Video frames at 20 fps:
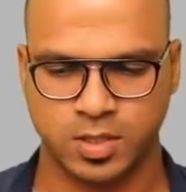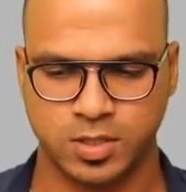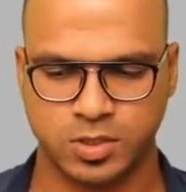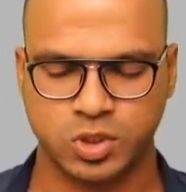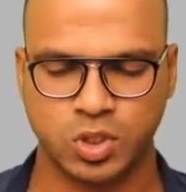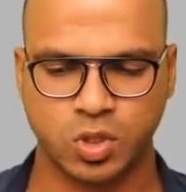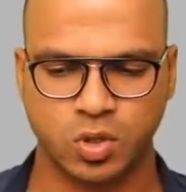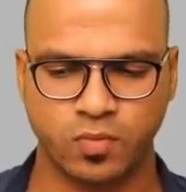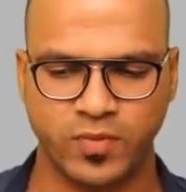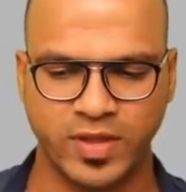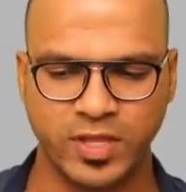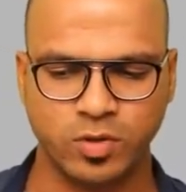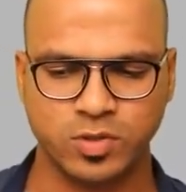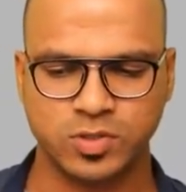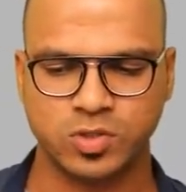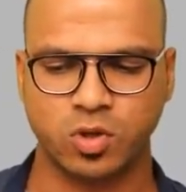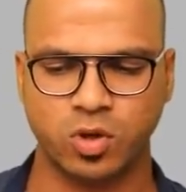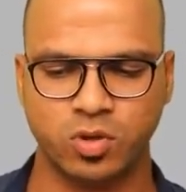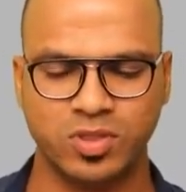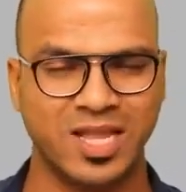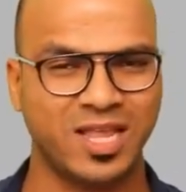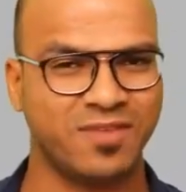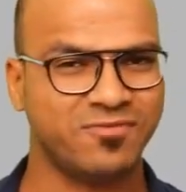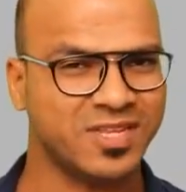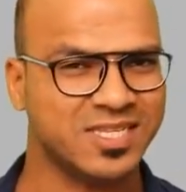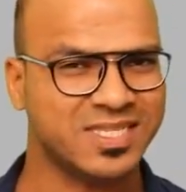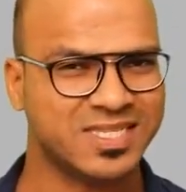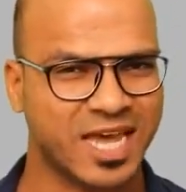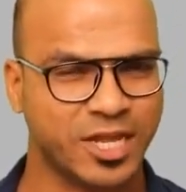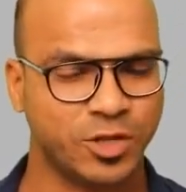So on the left
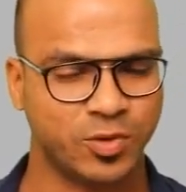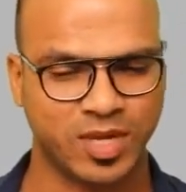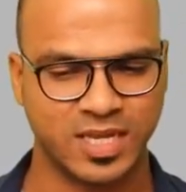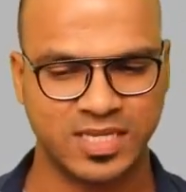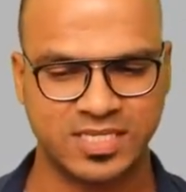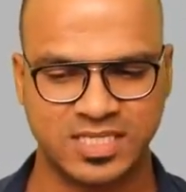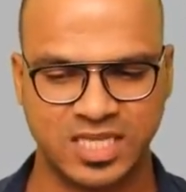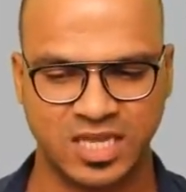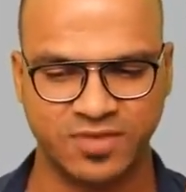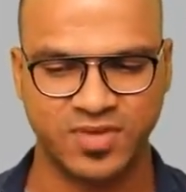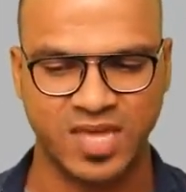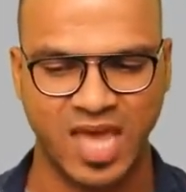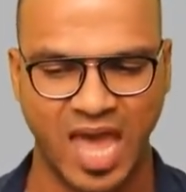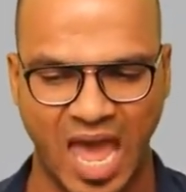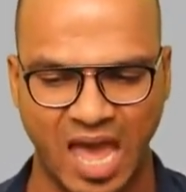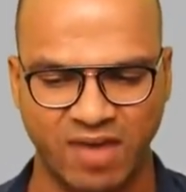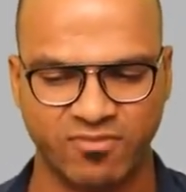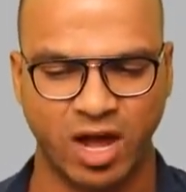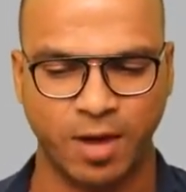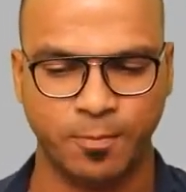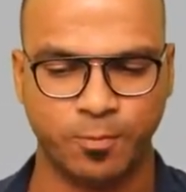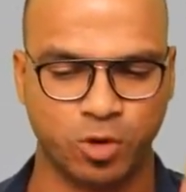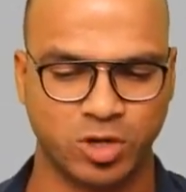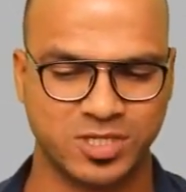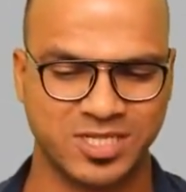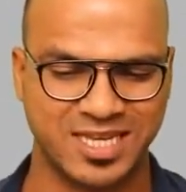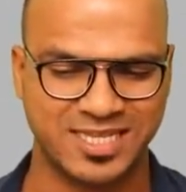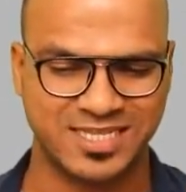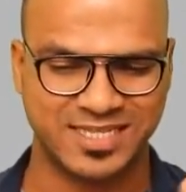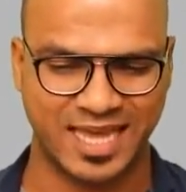hand side, you can see we have a
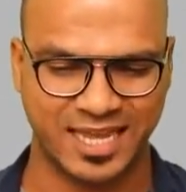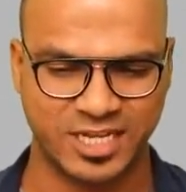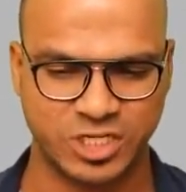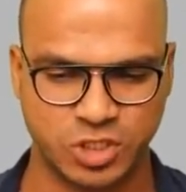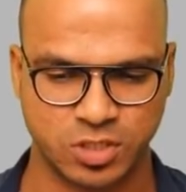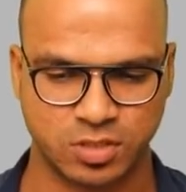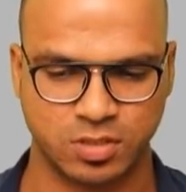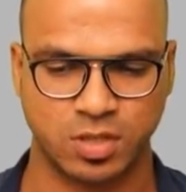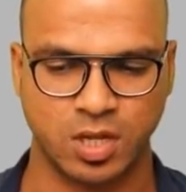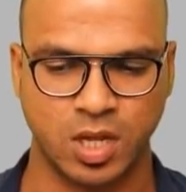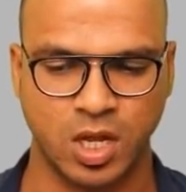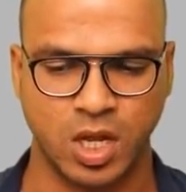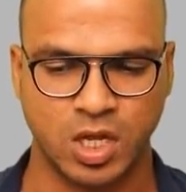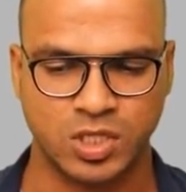project section.